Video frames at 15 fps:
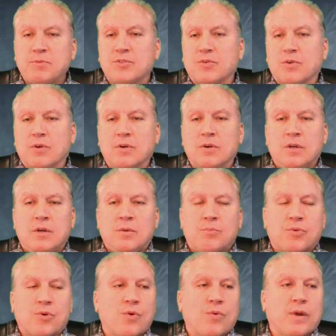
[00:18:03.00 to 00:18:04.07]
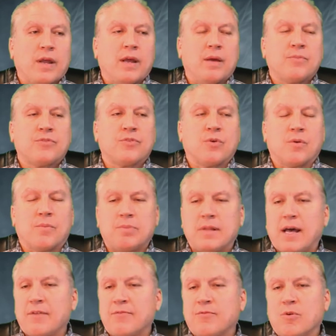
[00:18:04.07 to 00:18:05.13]
or programs or
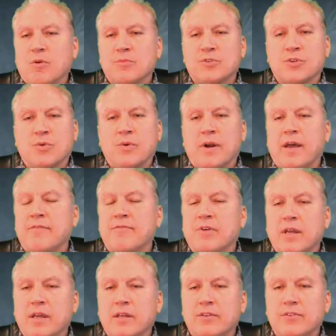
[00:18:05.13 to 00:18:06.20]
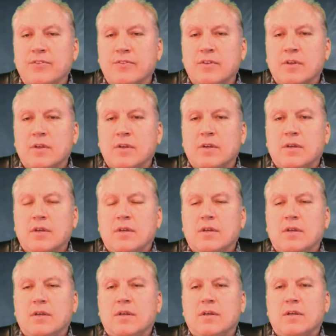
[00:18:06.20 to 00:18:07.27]
platforms or whatever it is.
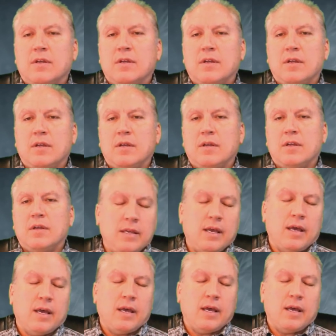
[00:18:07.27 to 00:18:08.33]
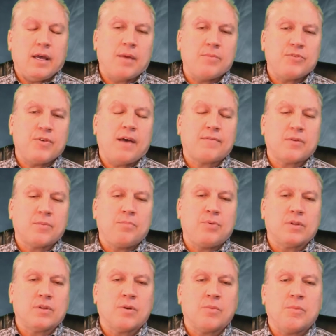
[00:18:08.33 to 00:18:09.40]
And yeah, sometimes you have to put
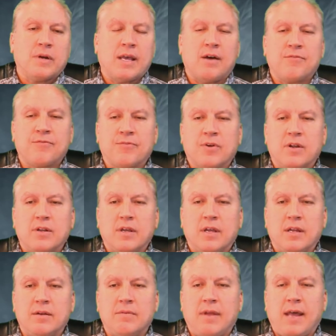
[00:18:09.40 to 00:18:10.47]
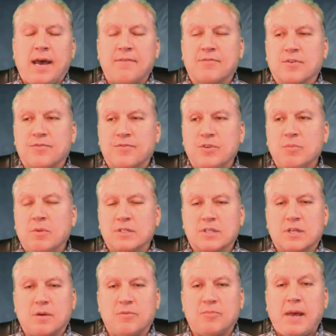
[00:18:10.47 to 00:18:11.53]
a little money out front and after a few months it
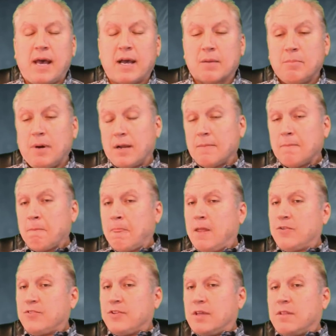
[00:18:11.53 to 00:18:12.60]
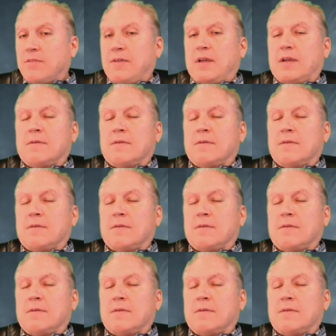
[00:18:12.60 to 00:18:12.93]
comes back. But here's the other thing.